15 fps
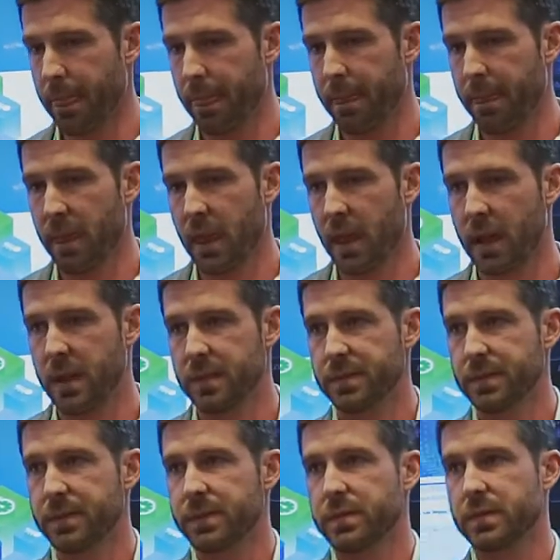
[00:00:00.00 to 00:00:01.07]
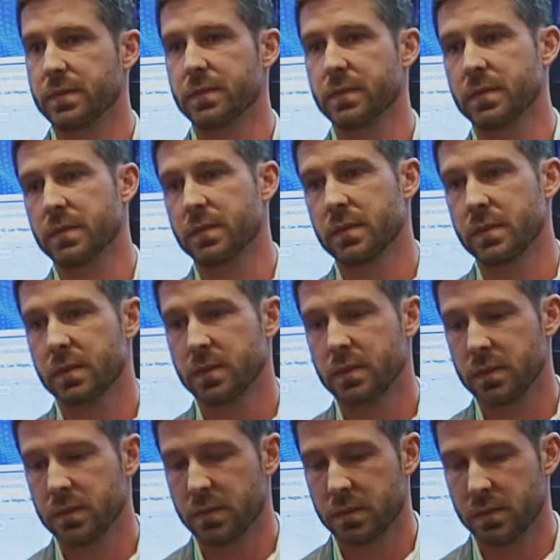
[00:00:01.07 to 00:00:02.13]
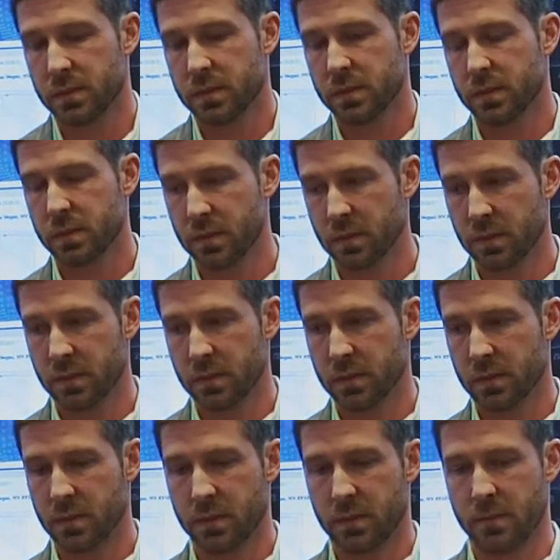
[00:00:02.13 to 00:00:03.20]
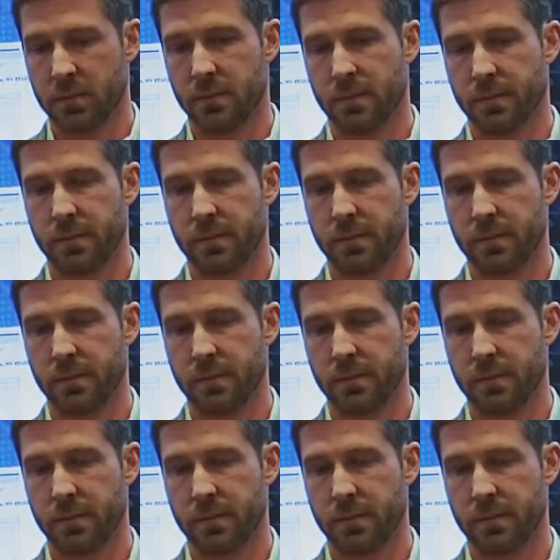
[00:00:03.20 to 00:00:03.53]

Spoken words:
The person shown says nothing.